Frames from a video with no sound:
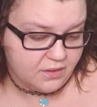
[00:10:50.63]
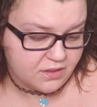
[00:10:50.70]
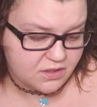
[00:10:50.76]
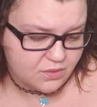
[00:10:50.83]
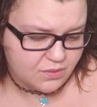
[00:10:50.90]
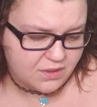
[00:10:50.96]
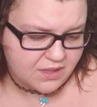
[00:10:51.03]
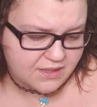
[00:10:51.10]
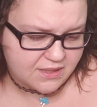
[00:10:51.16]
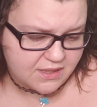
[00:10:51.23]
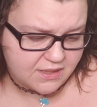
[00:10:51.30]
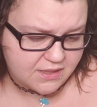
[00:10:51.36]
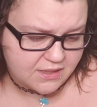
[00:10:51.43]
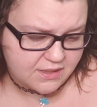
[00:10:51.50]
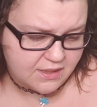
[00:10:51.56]
This one
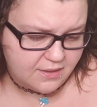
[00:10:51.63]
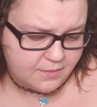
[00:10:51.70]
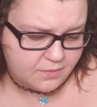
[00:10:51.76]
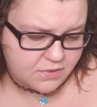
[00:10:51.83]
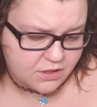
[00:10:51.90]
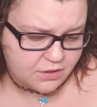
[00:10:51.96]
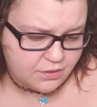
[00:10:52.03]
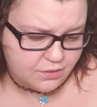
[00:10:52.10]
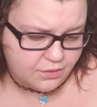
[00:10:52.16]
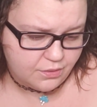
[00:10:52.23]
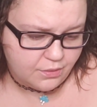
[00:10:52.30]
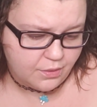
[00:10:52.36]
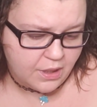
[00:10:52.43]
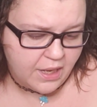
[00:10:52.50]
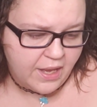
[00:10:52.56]
doesn't seem
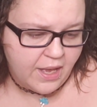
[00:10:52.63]
to